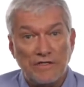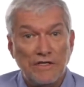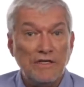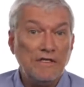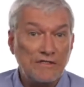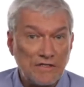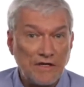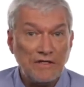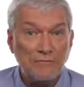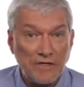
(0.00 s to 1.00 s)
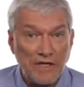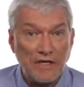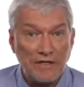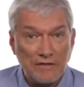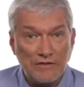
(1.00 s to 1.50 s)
He studied mechanical